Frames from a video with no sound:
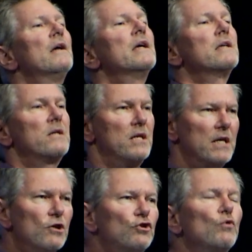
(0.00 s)

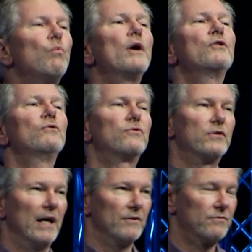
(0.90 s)
He's the one who
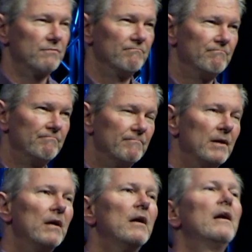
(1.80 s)
says,
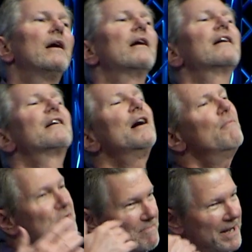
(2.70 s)

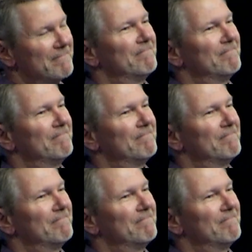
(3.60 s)
Come to me.